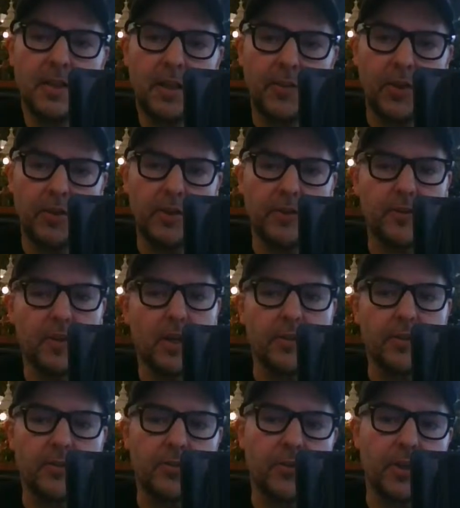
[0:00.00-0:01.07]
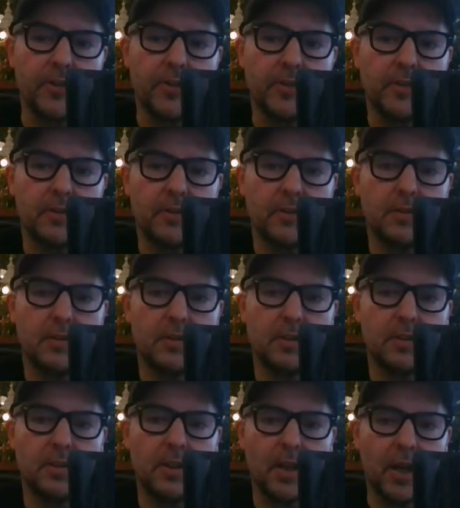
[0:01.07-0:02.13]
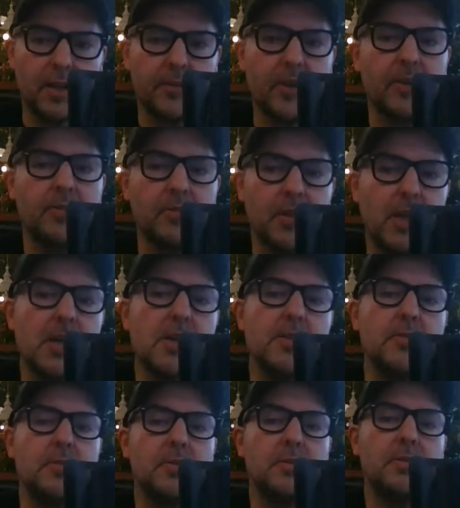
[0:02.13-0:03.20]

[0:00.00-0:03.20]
And the honest answer is, I don't know.